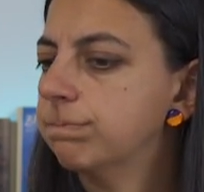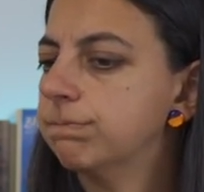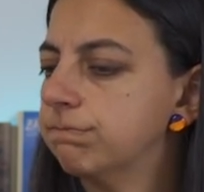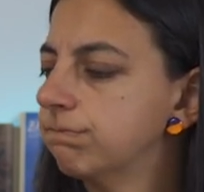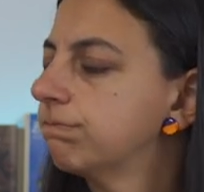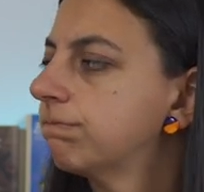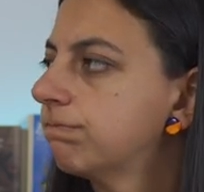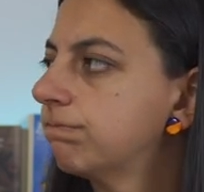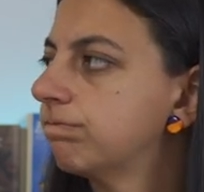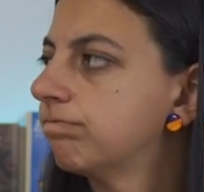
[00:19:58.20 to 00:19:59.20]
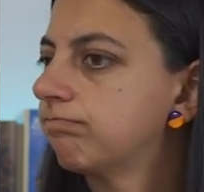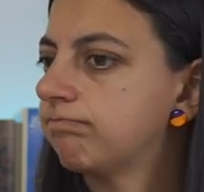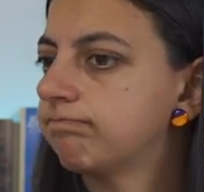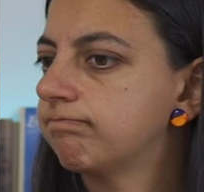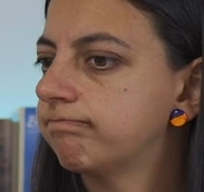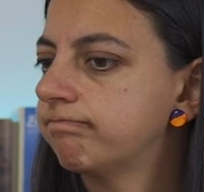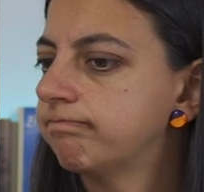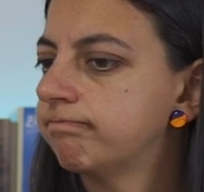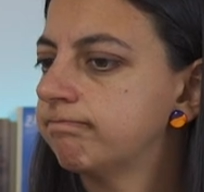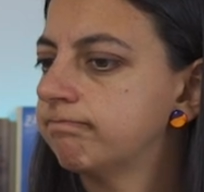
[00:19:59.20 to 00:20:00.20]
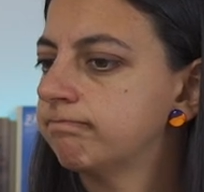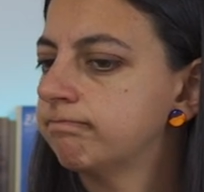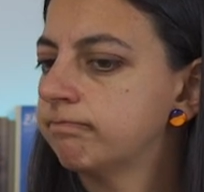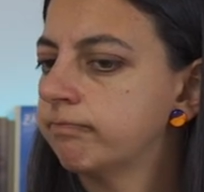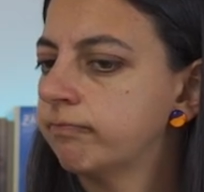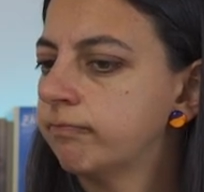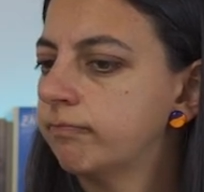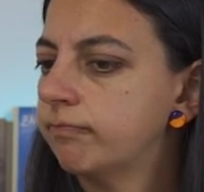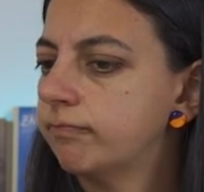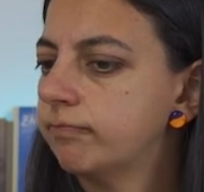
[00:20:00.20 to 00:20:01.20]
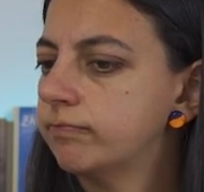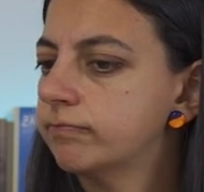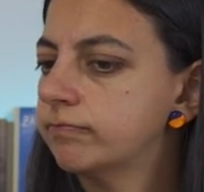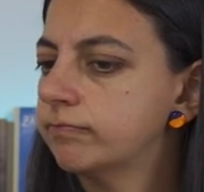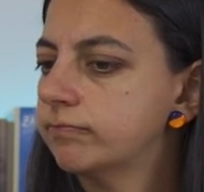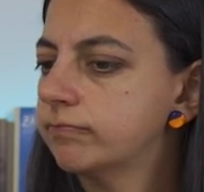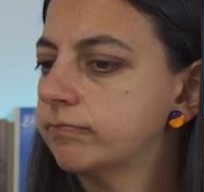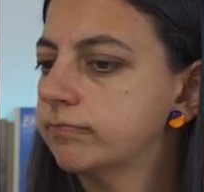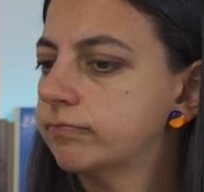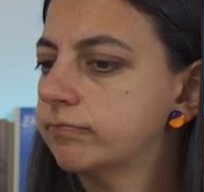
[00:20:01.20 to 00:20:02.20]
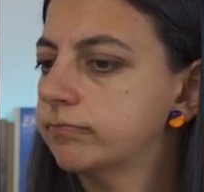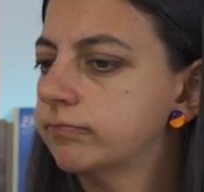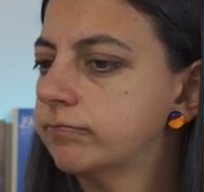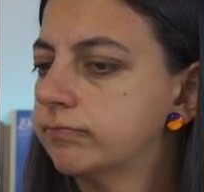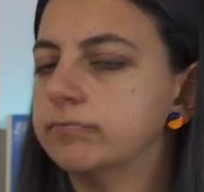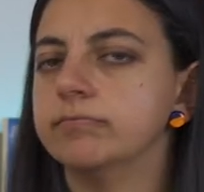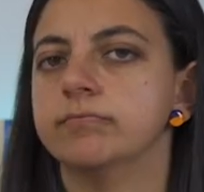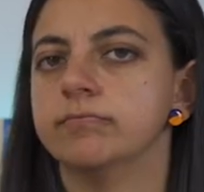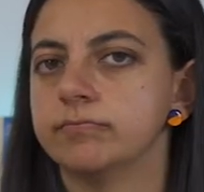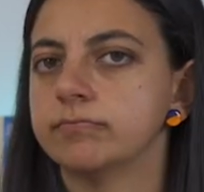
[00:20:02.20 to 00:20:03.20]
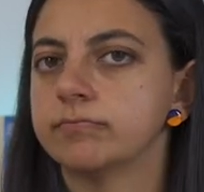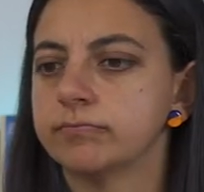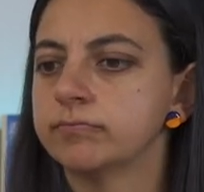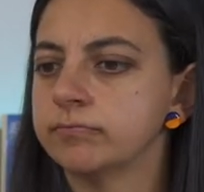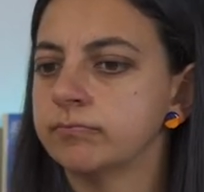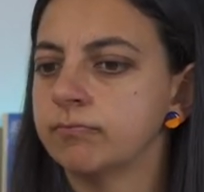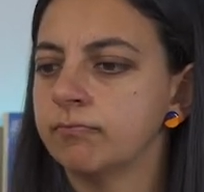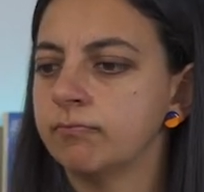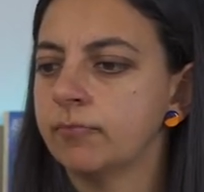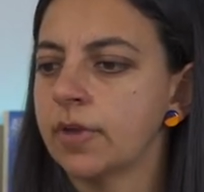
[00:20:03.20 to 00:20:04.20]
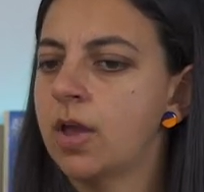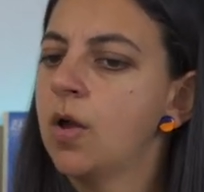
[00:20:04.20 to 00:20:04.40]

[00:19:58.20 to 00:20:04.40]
The person shown says nothing.